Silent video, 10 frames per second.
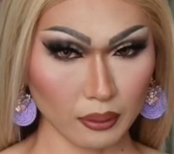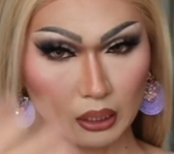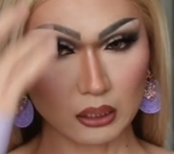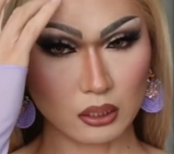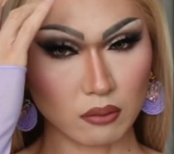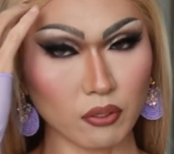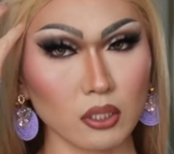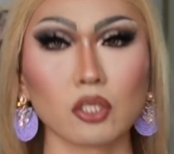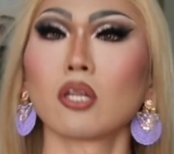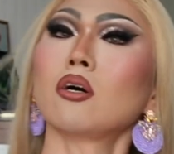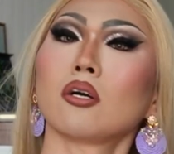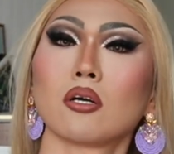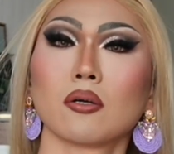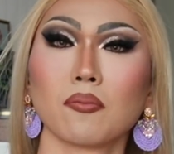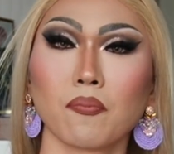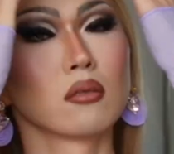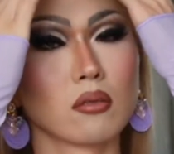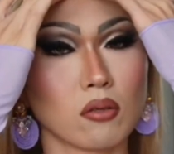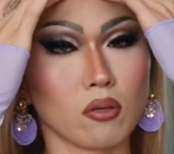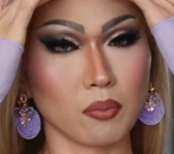This is the finished look.
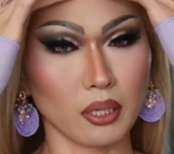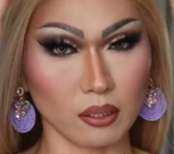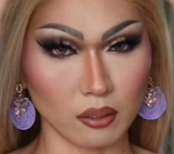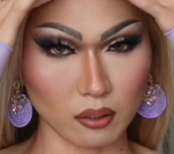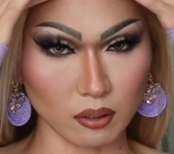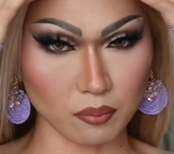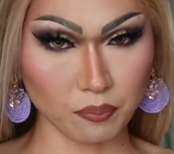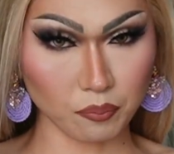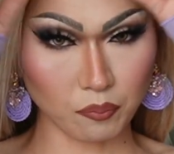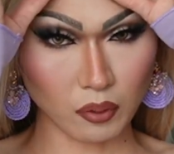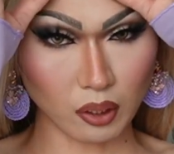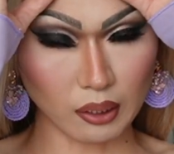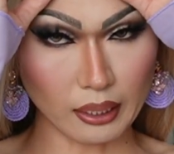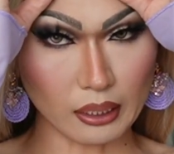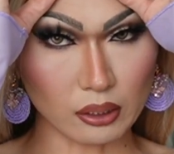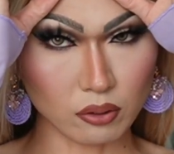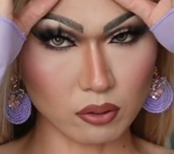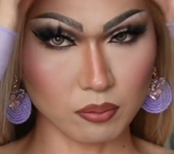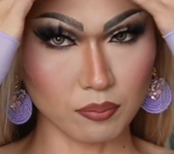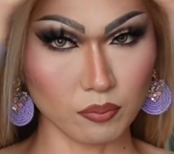Don't mind the lace.
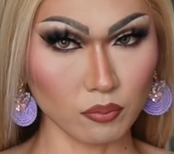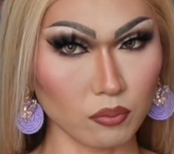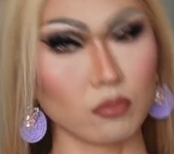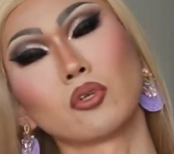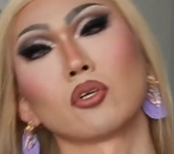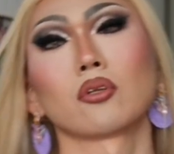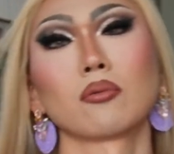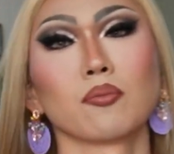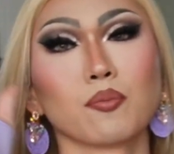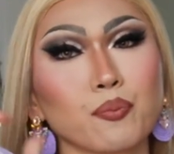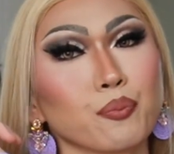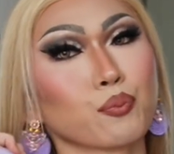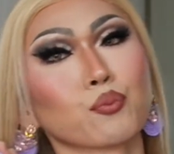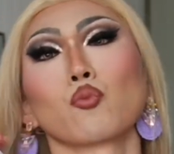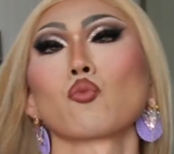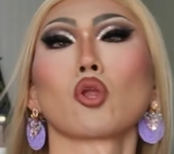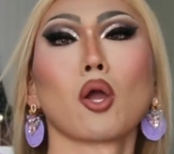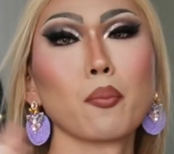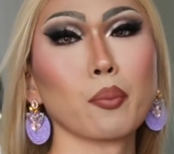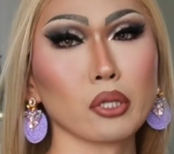Just
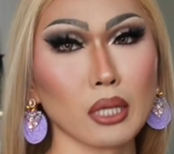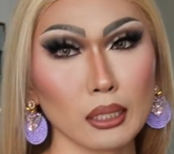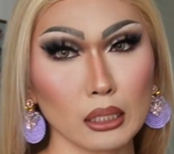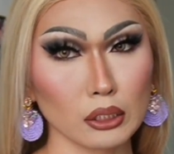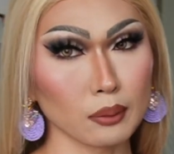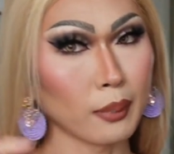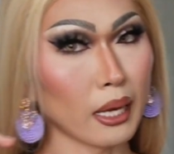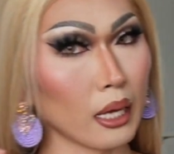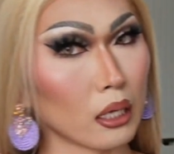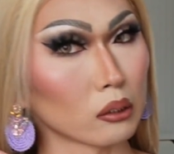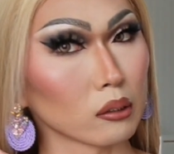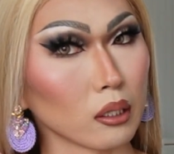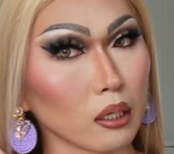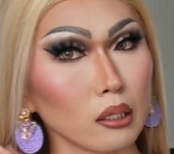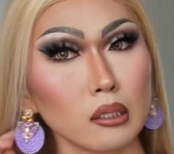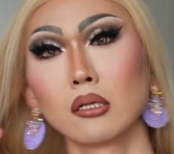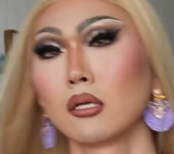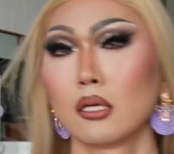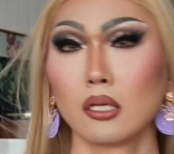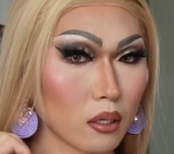pretend that it's my hair, okay?
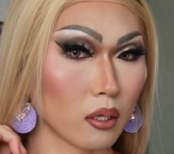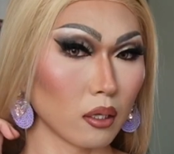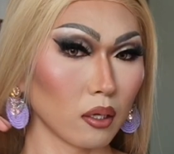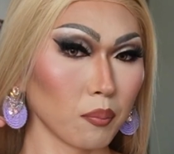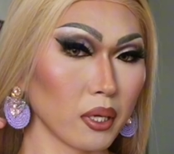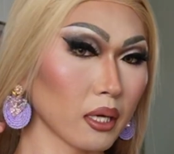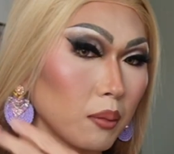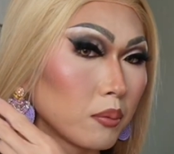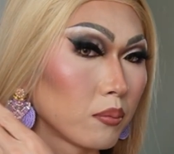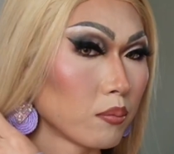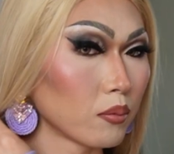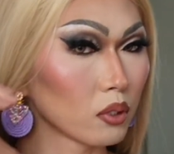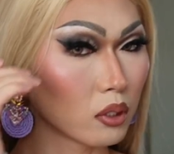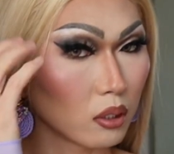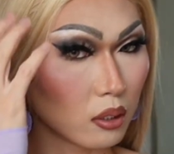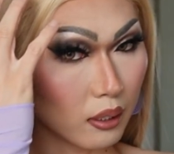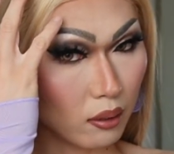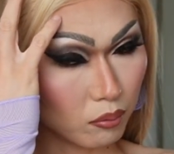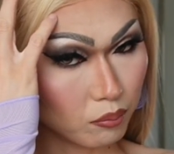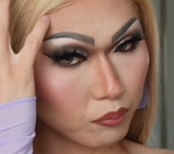The makeup turned
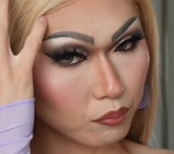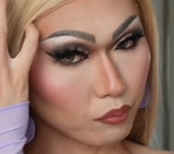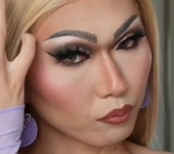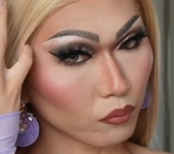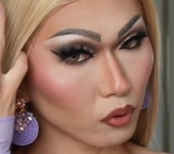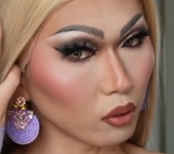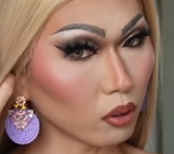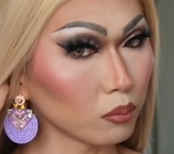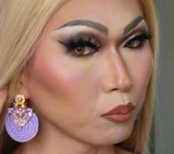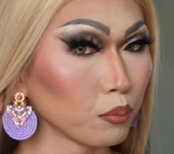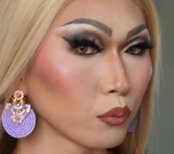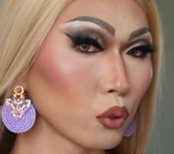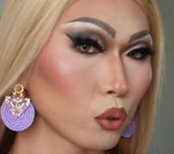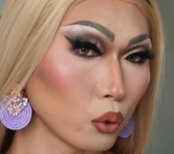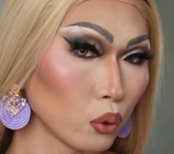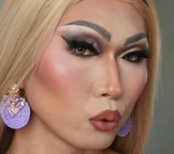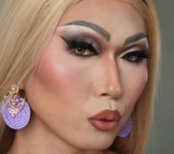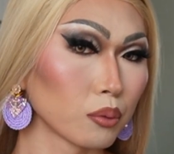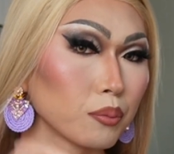out, you know, good.